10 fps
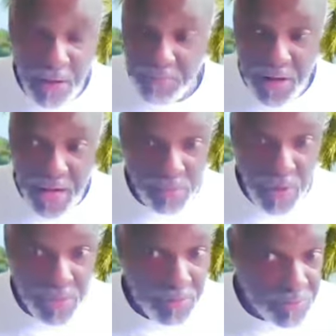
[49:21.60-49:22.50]
the first,
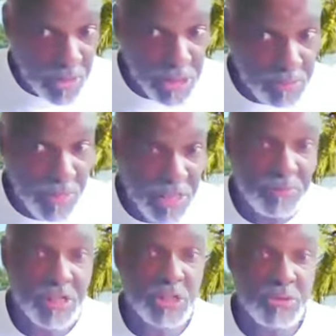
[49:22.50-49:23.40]
I find one of the
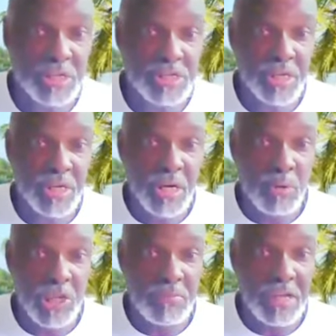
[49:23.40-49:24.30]
first
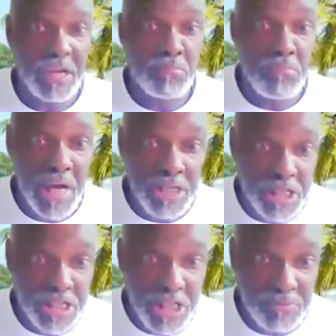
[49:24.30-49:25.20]
beneficiaries when you make
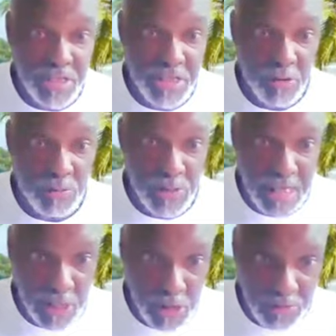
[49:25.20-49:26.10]
a major shift
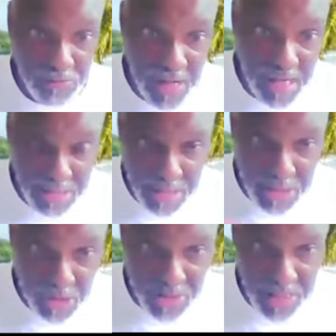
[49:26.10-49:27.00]
in health, do like a long
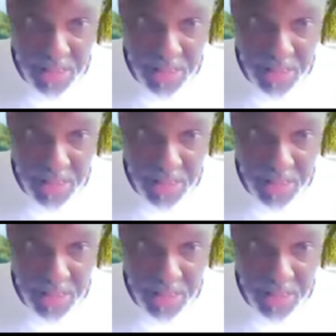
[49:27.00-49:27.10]
fast,